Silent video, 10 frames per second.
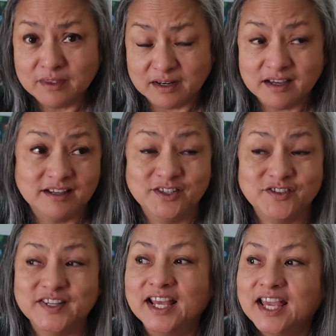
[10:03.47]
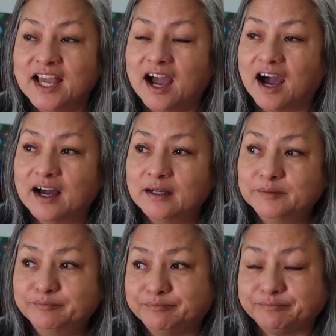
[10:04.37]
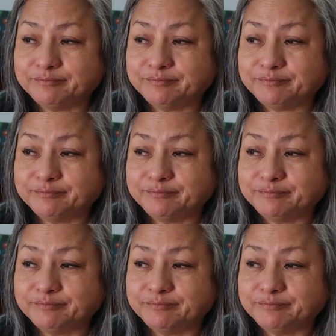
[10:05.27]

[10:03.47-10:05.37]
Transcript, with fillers: than a hundred, um,